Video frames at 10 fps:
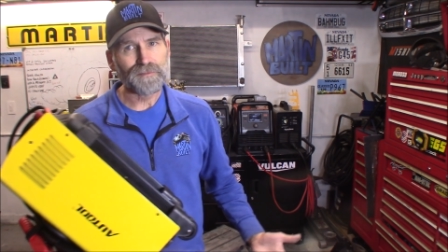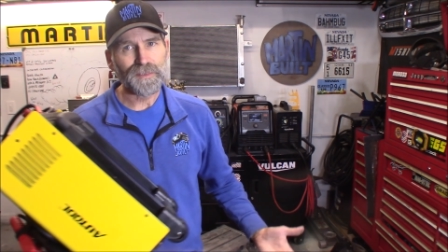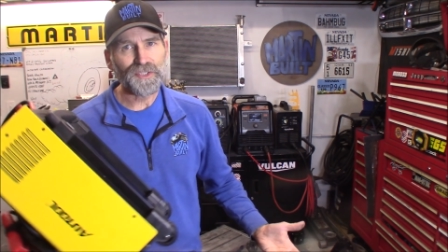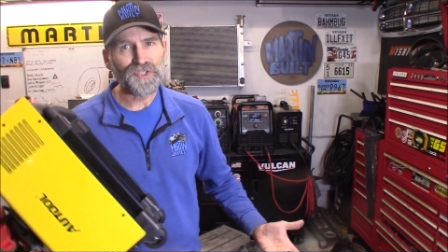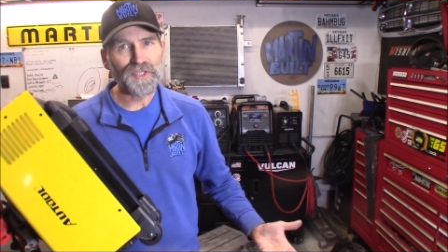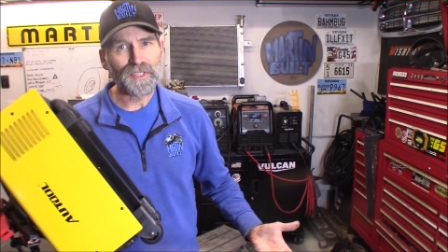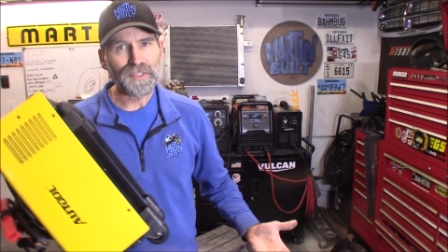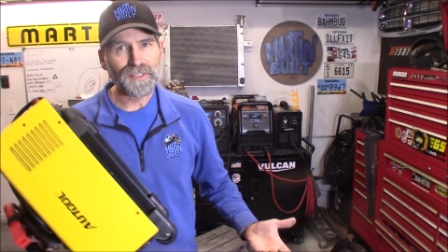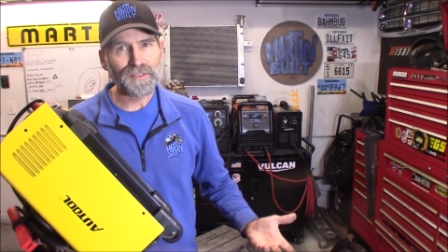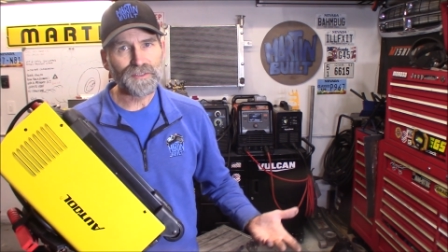easy to
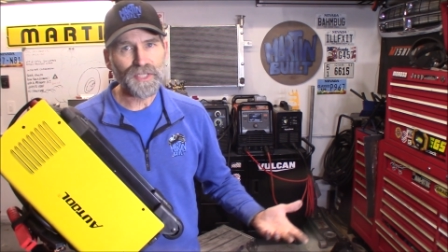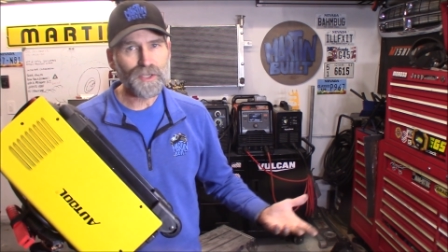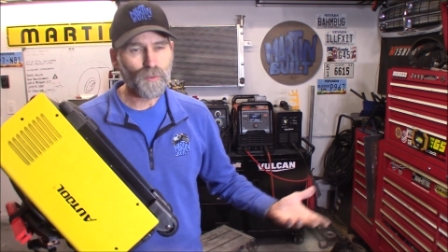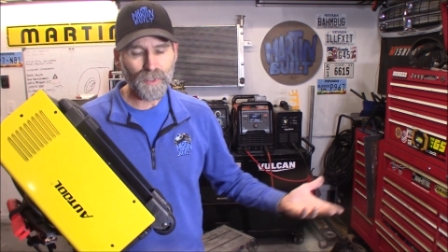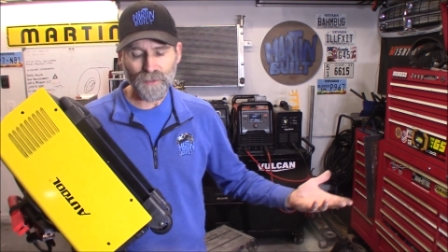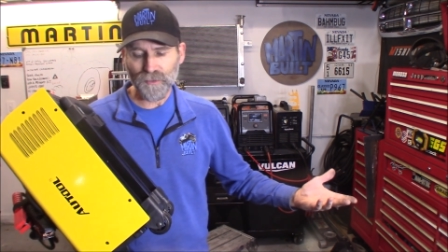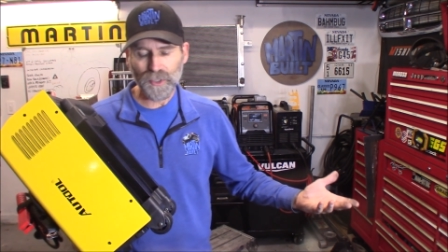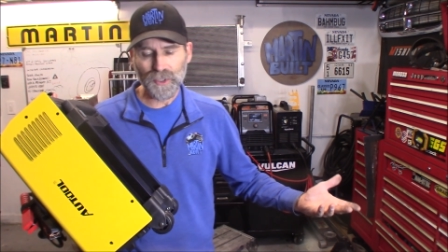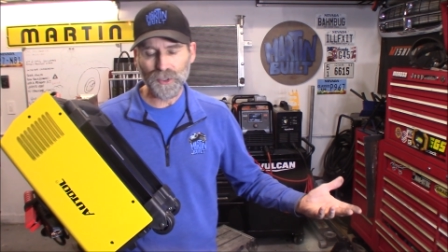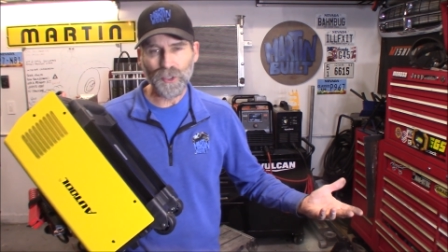take wherever you're
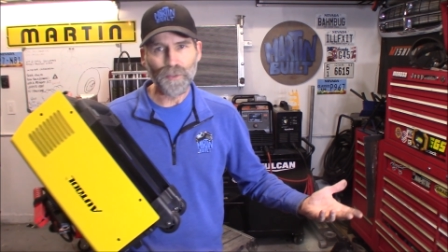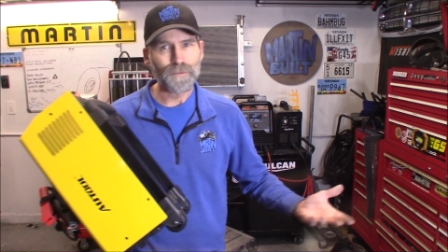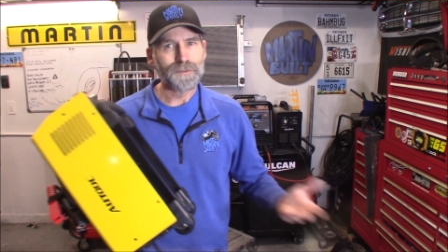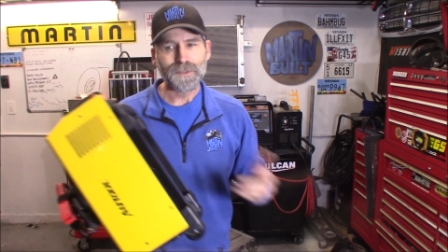going to go.